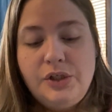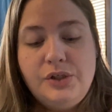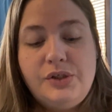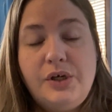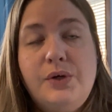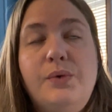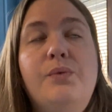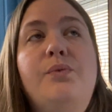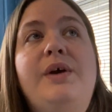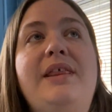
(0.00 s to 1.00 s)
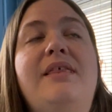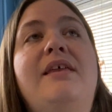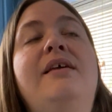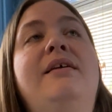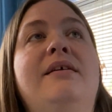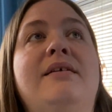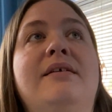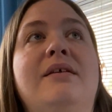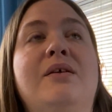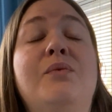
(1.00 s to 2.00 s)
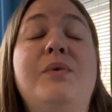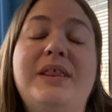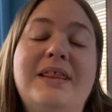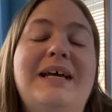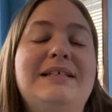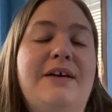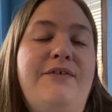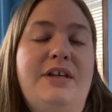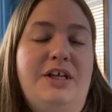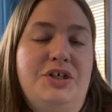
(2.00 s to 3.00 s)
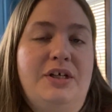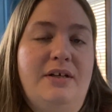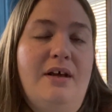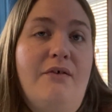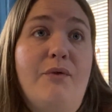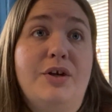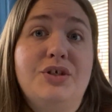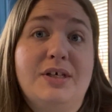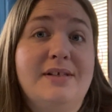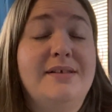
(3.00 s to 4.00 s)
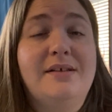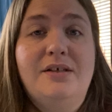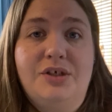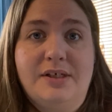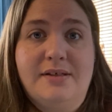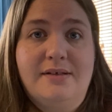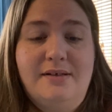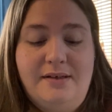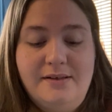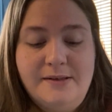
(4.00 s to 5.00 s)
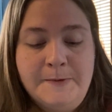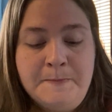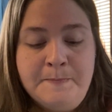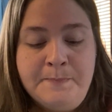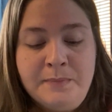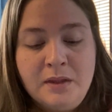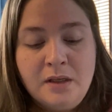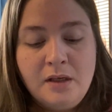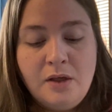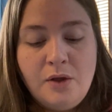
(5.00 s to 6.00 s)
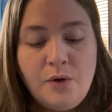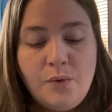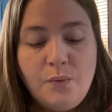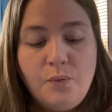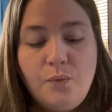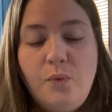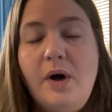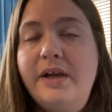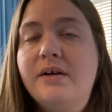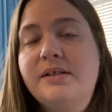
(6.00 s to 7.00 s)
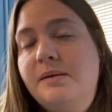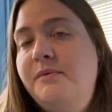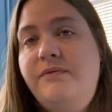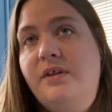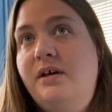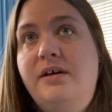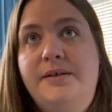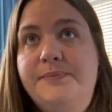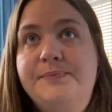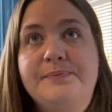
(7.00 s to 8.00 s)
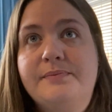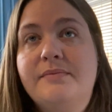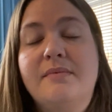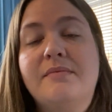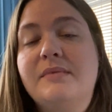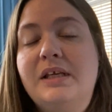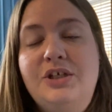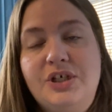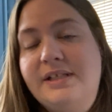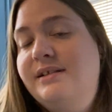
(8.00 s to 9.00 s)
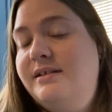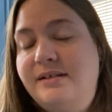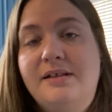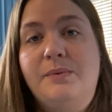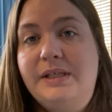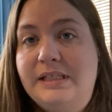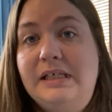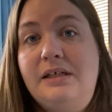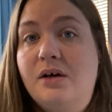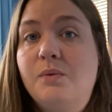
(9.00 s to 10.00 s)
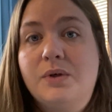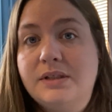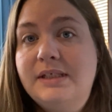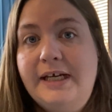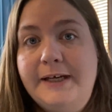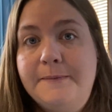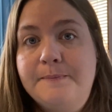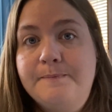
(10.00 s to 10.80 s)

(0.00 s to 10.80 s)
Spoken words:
So with that definition of what justice and injustice is, what are some of the injustices that we see in our world today?